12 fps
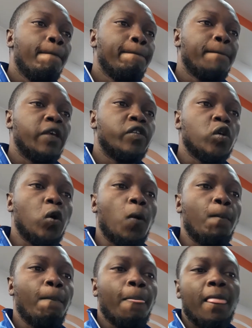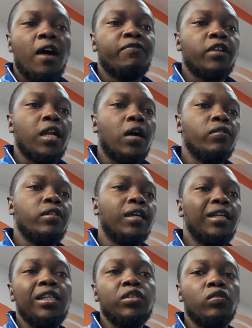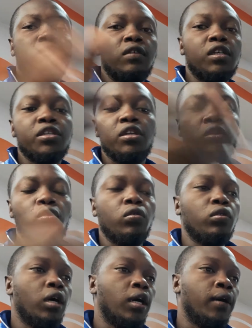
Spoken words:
And so after now the release of this new